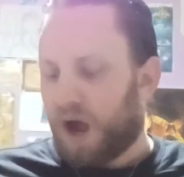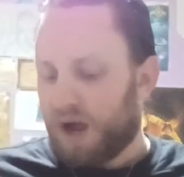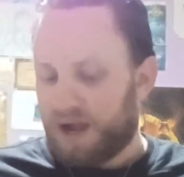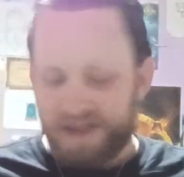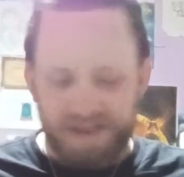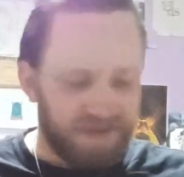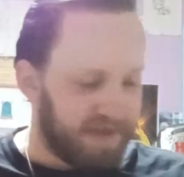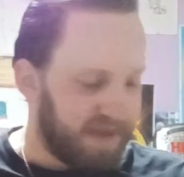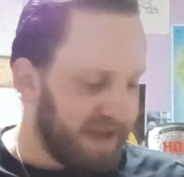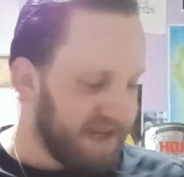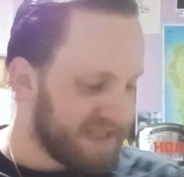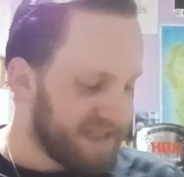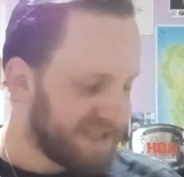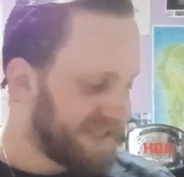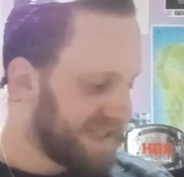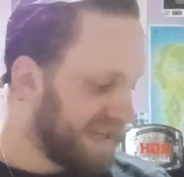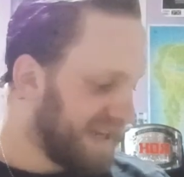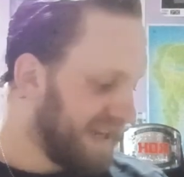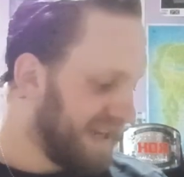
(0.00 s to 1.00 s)

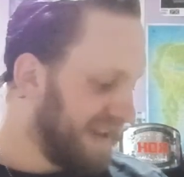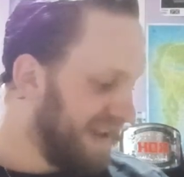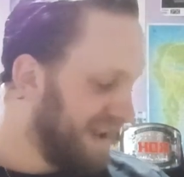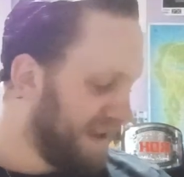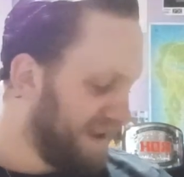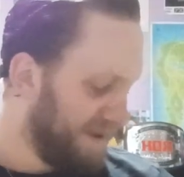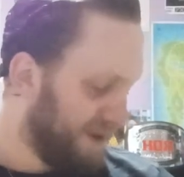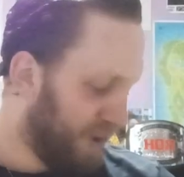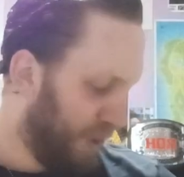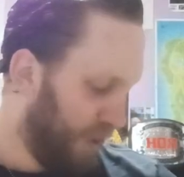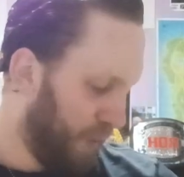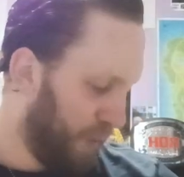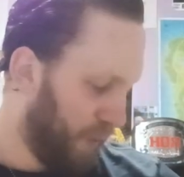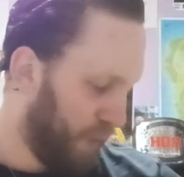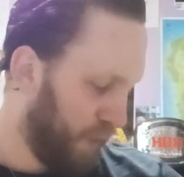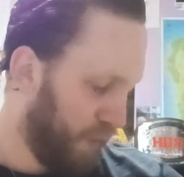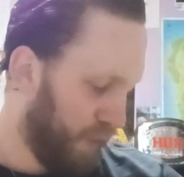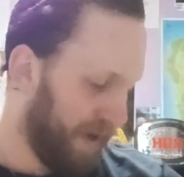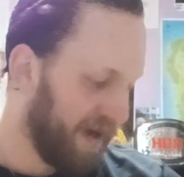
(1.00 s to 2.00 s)
this, oh,
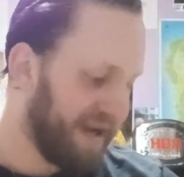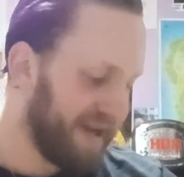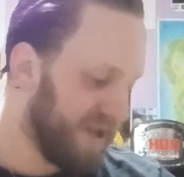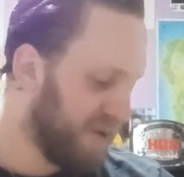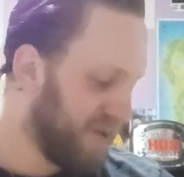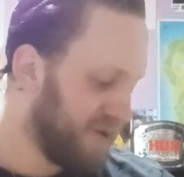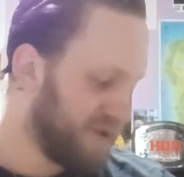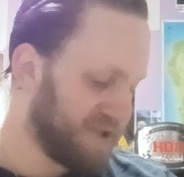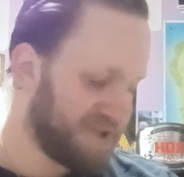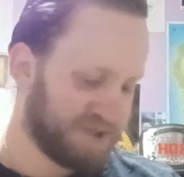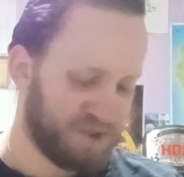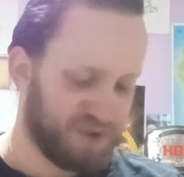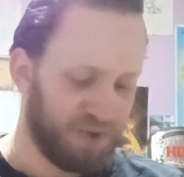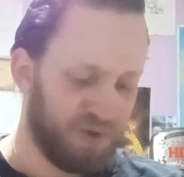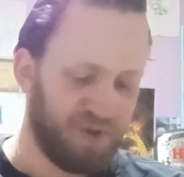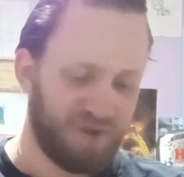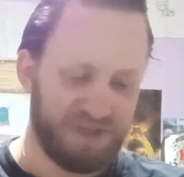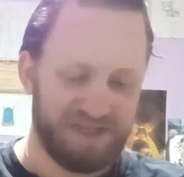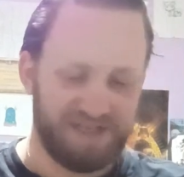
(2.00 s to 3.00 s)
it
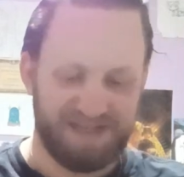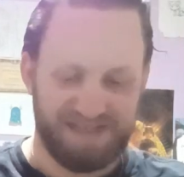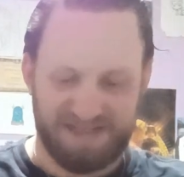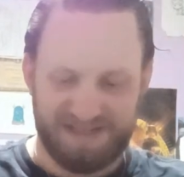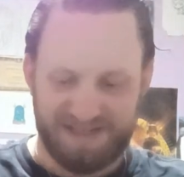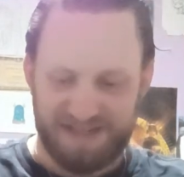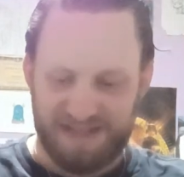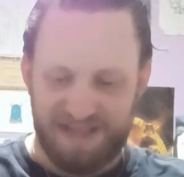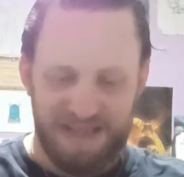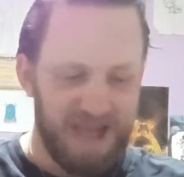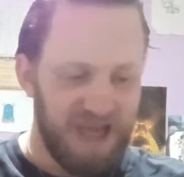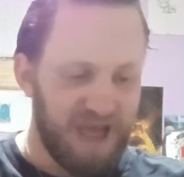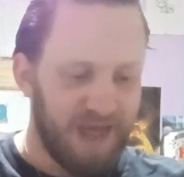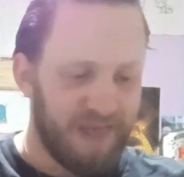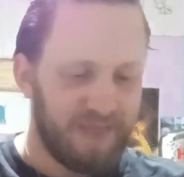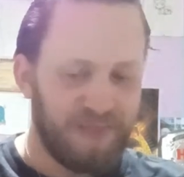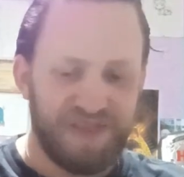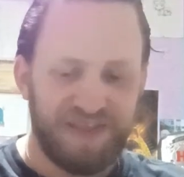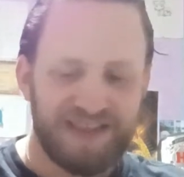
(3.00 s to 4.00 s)
looks good.
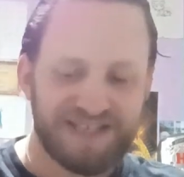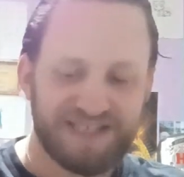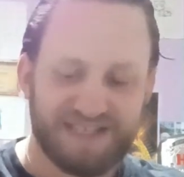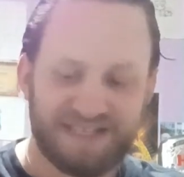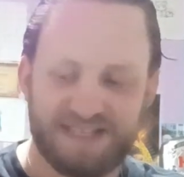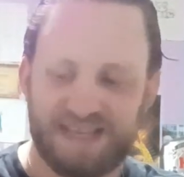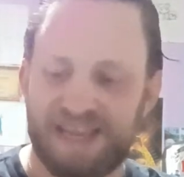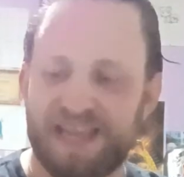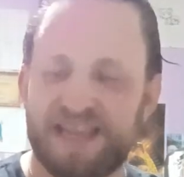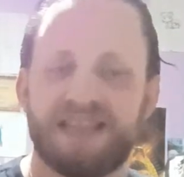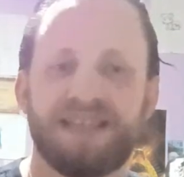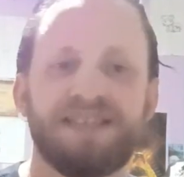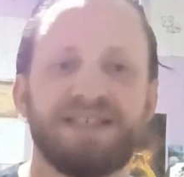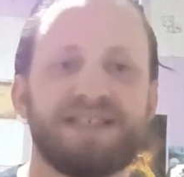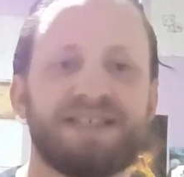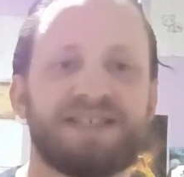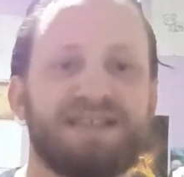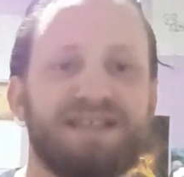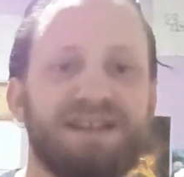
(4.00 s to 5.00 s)
This
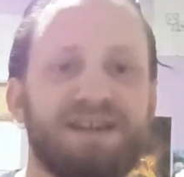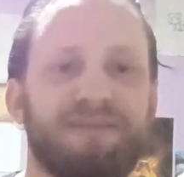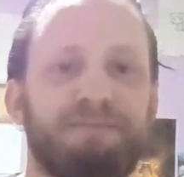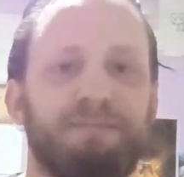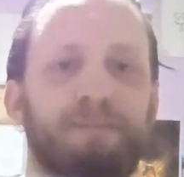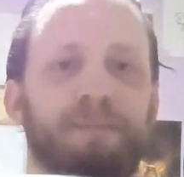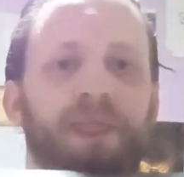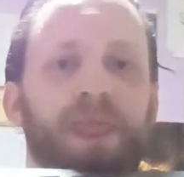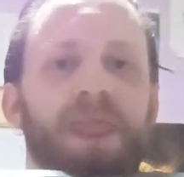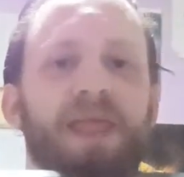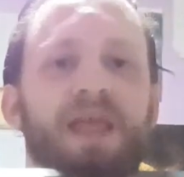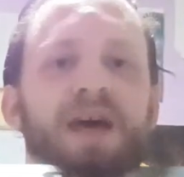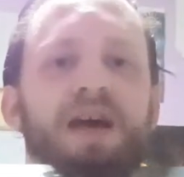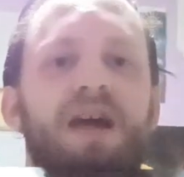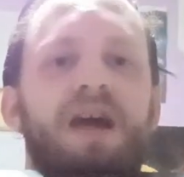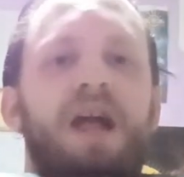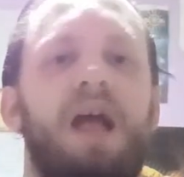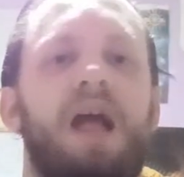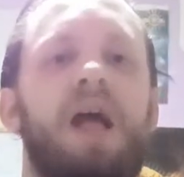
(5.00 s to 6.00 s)
is
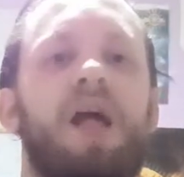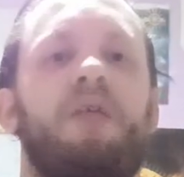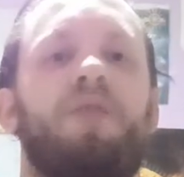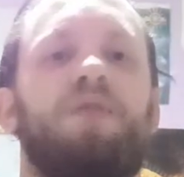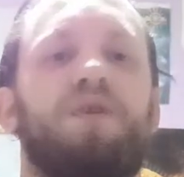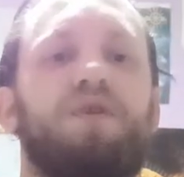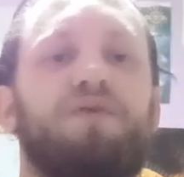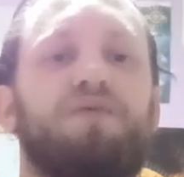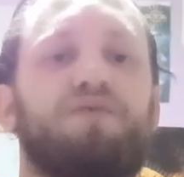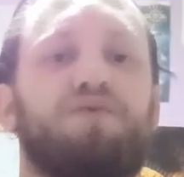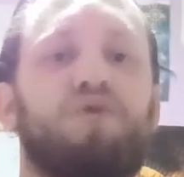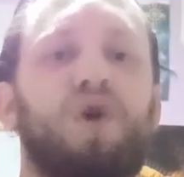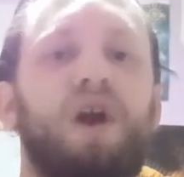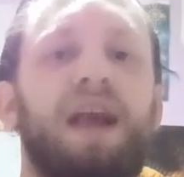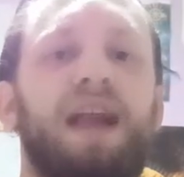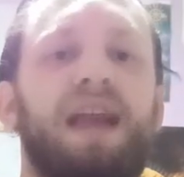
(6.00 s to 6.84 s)
the Rey